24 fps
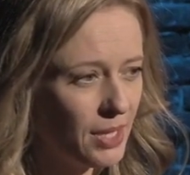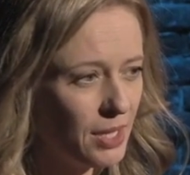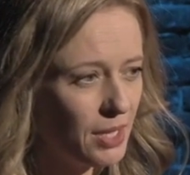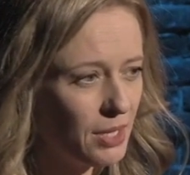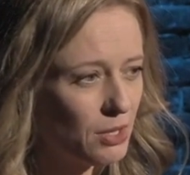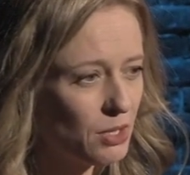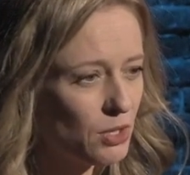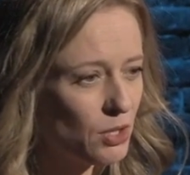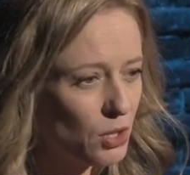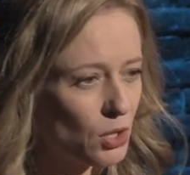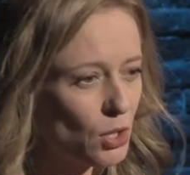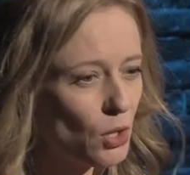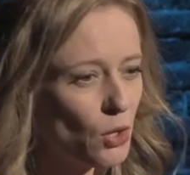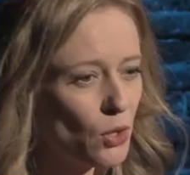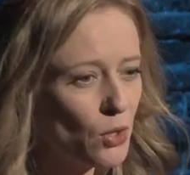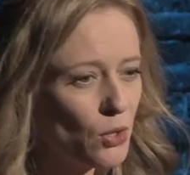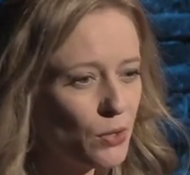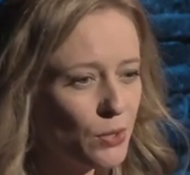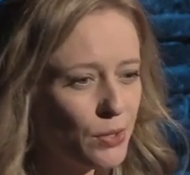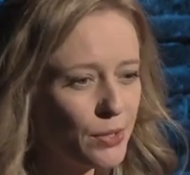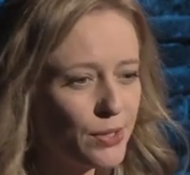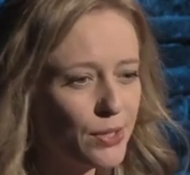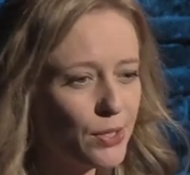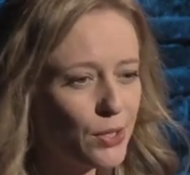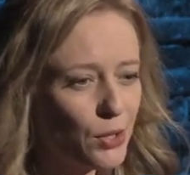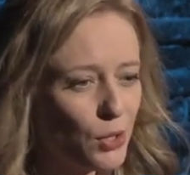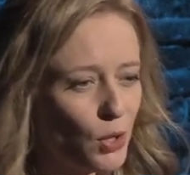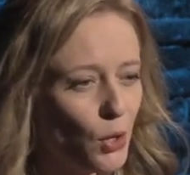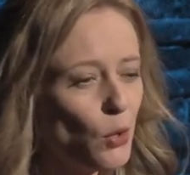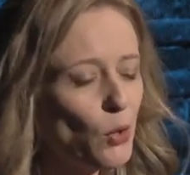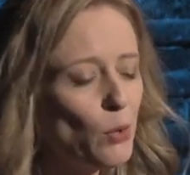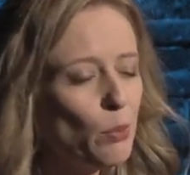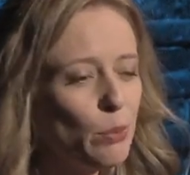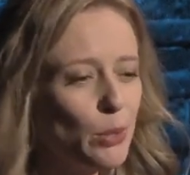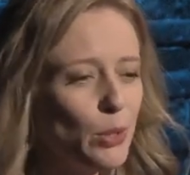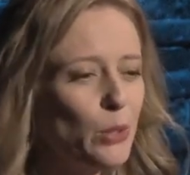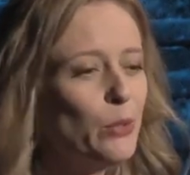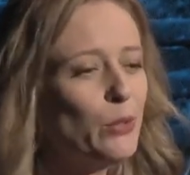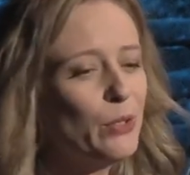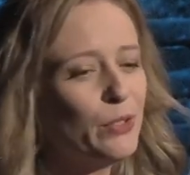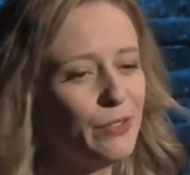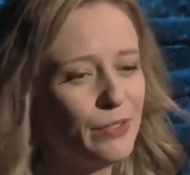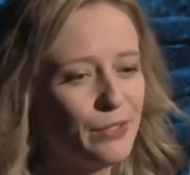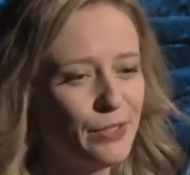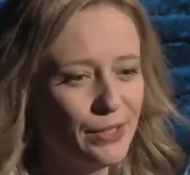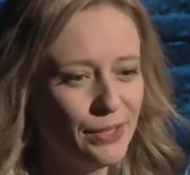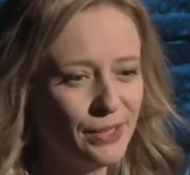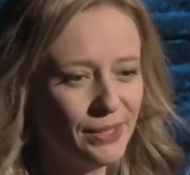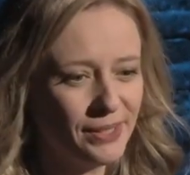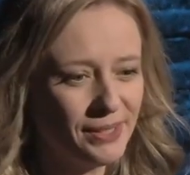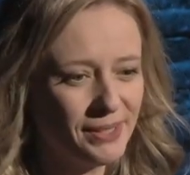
Souls so beautiful,